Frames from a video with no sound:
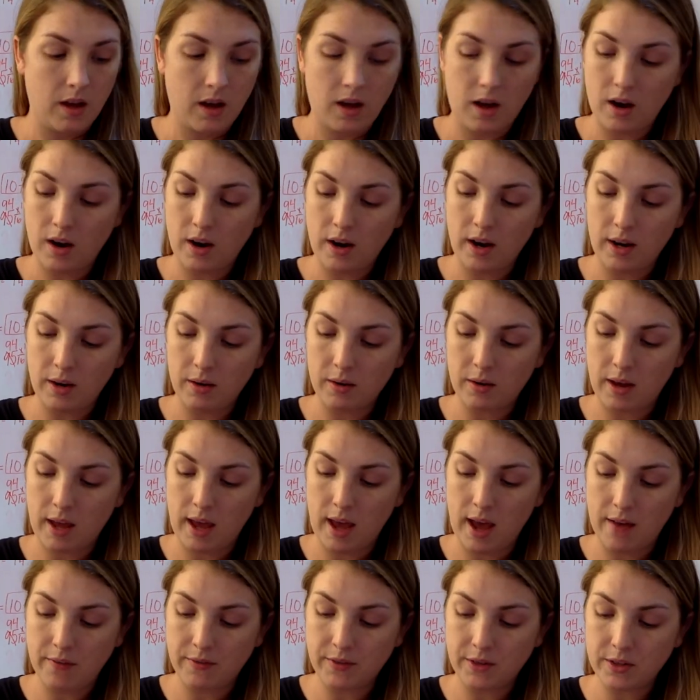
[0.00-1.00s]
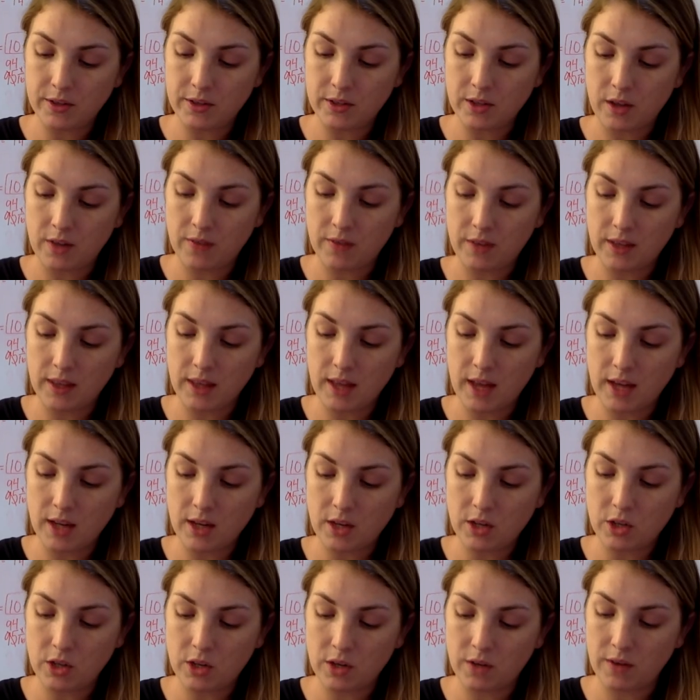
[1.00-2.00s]
All right, after solving that, you
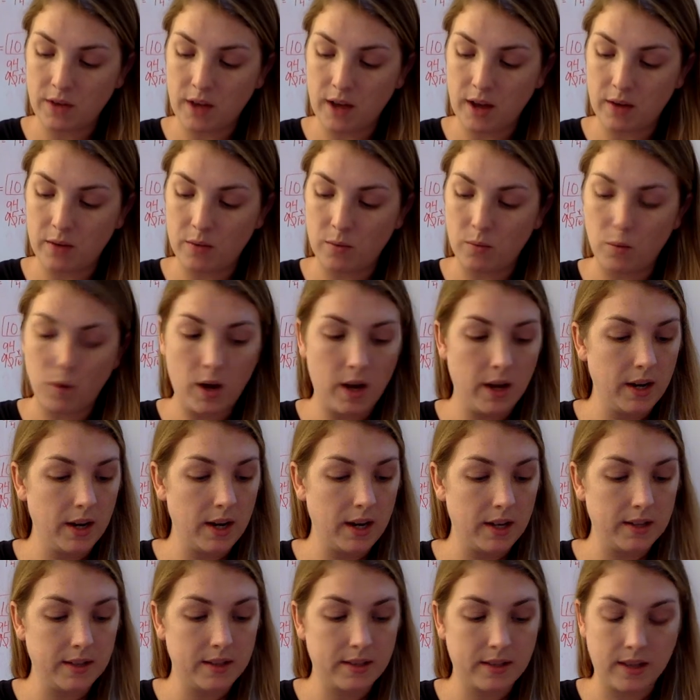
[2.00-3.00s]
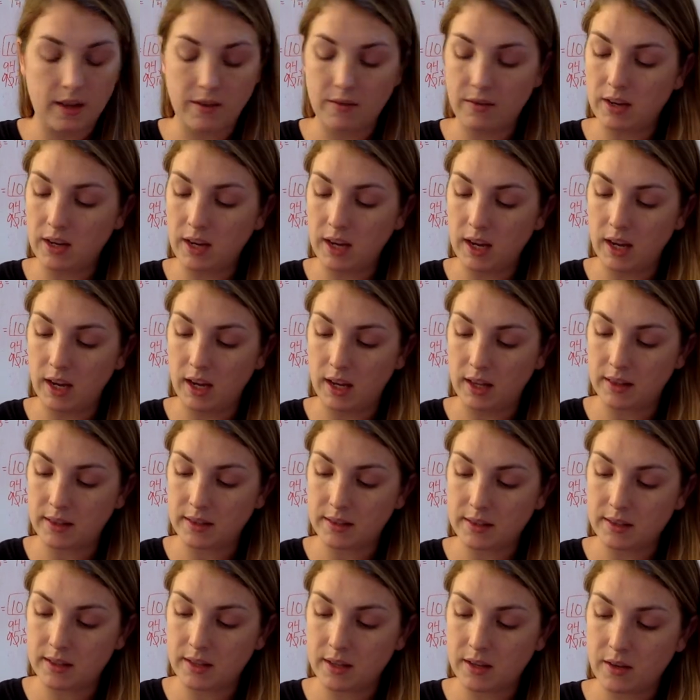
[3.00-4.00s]
should have gotten 1
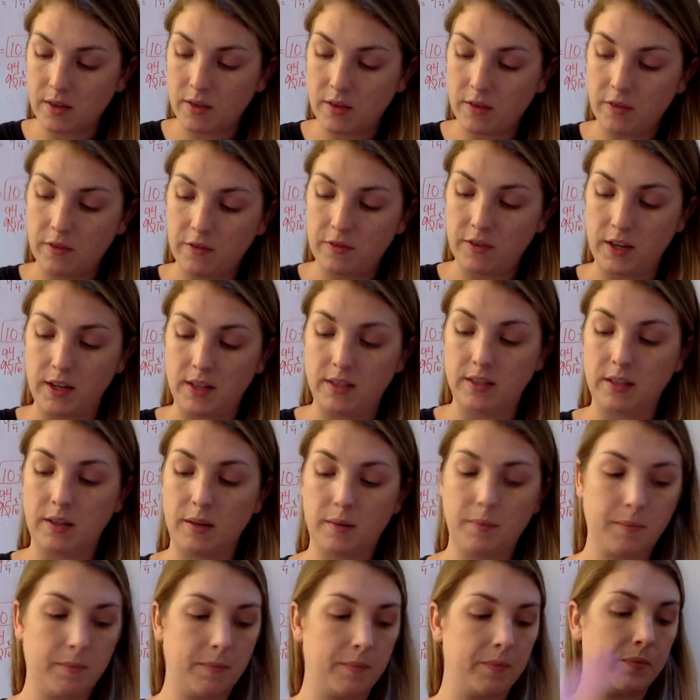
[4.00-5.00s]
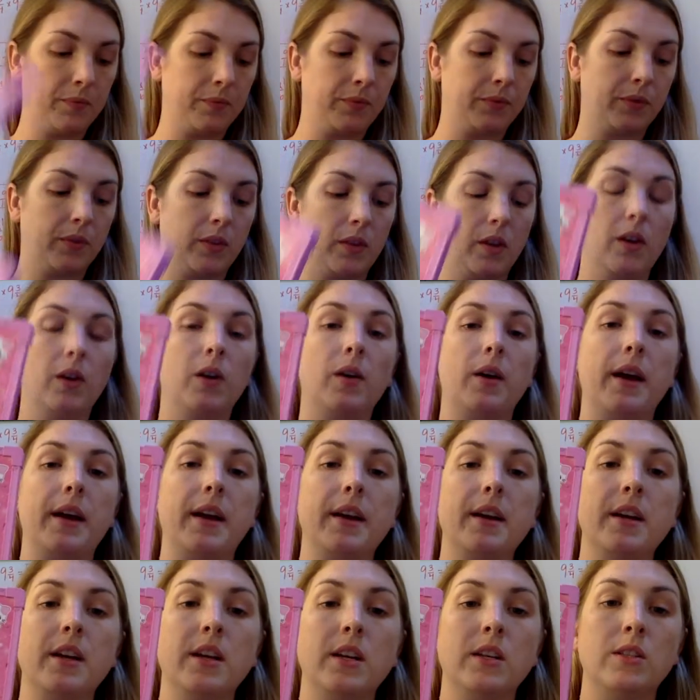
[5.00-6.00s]
7/8 feet. Okay,
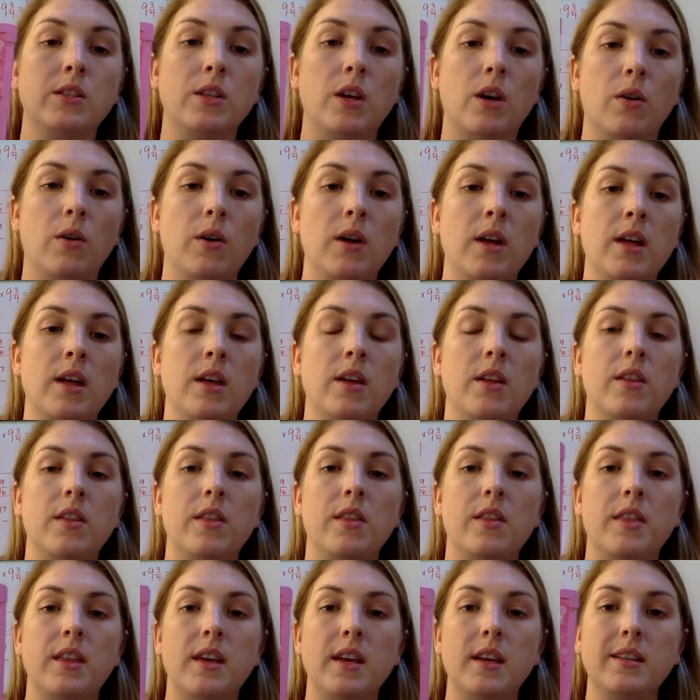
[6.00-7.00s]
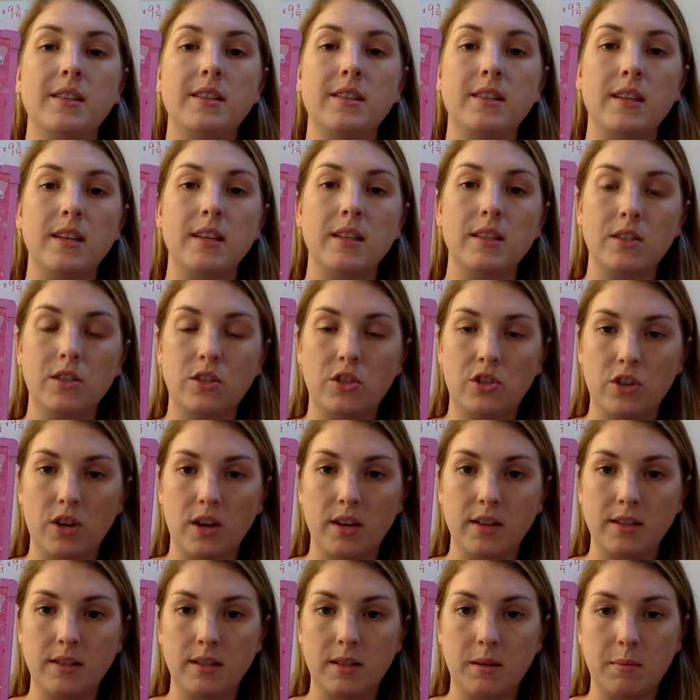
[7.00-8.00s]
so this is
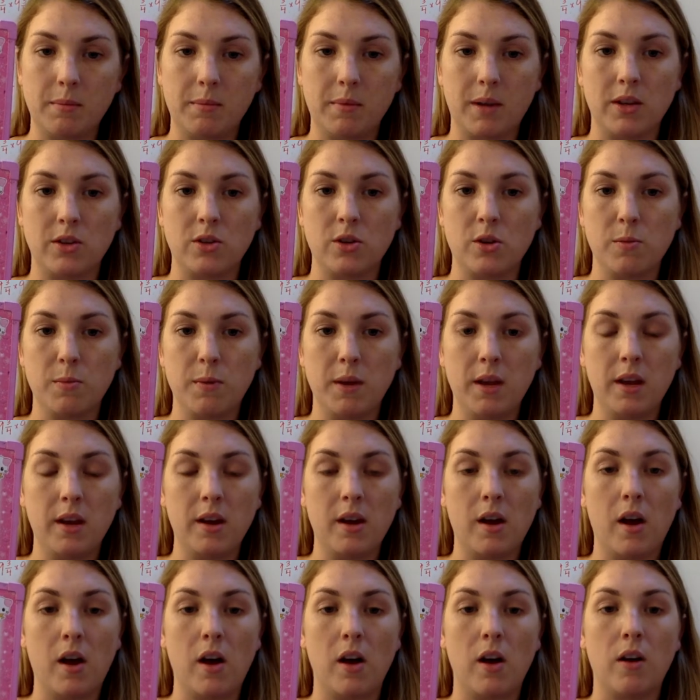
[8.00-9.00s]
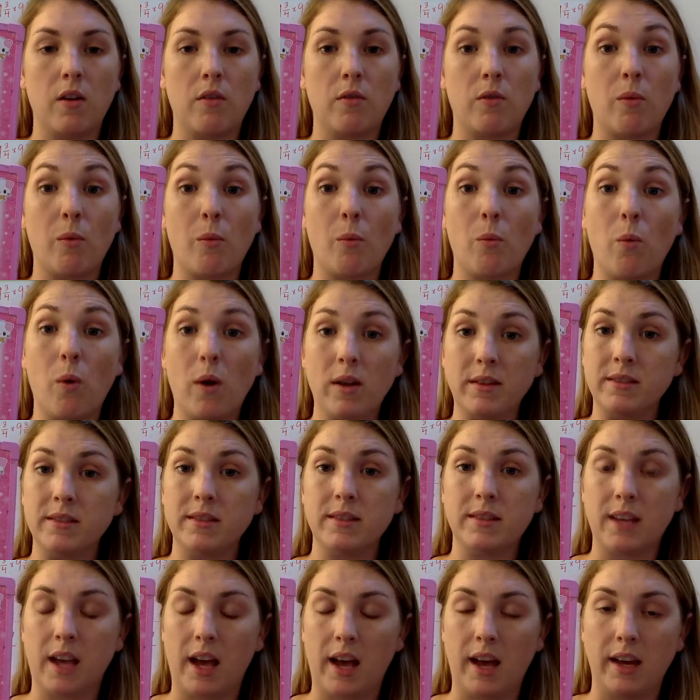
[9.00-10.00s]
just the measurement of one
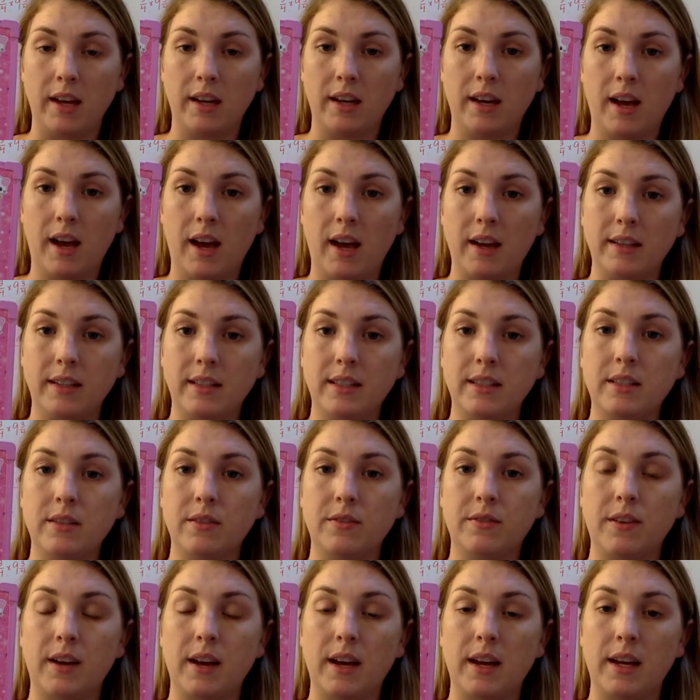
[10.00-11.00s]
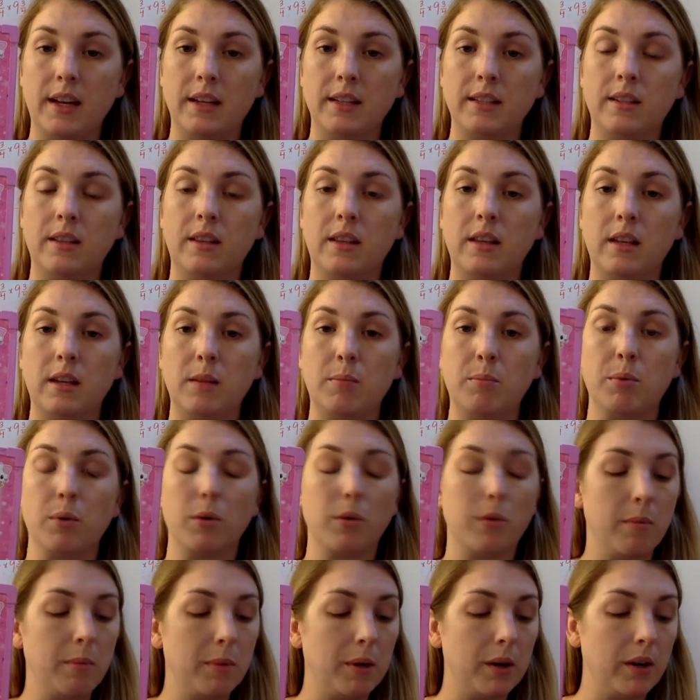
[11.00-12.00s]
side. I need to find the
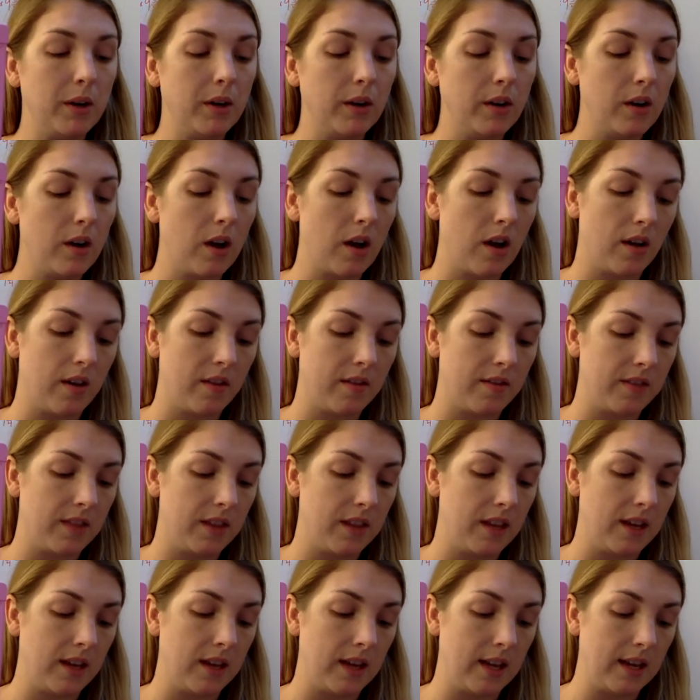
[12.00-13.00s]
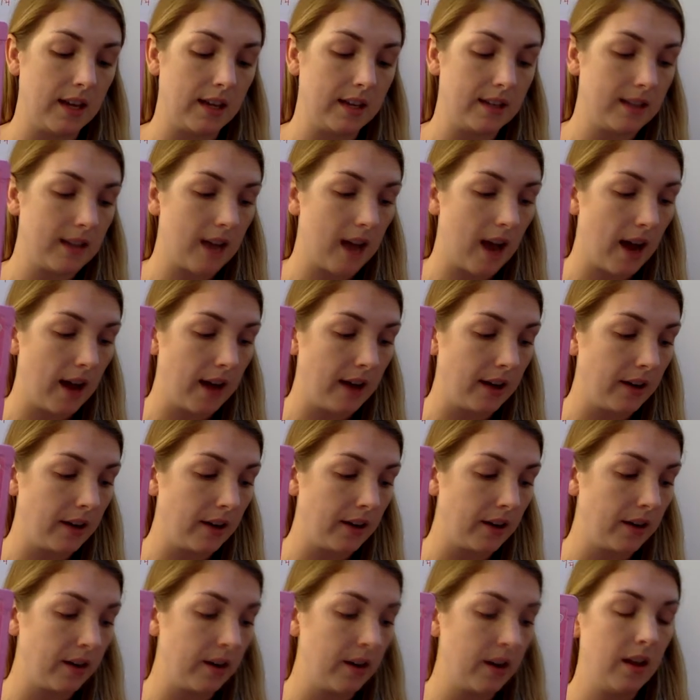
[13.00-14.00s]
perimeter of the
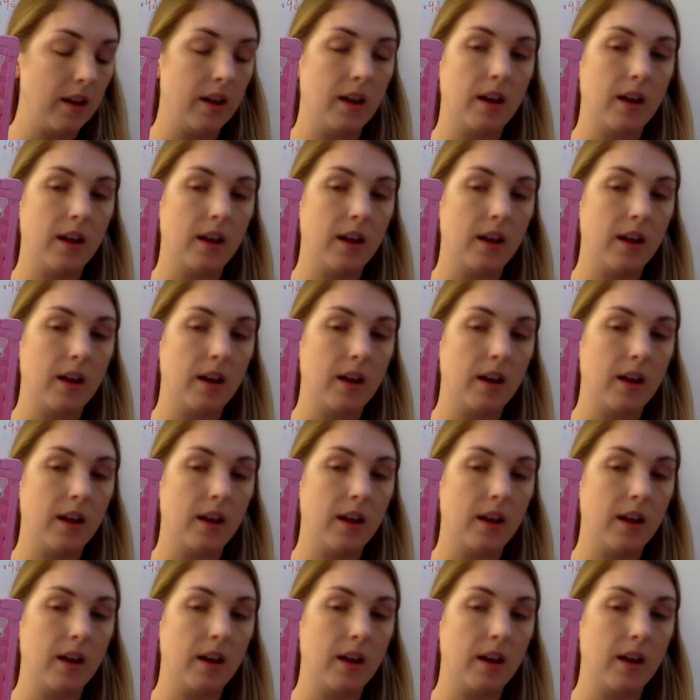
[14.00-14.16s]
entire,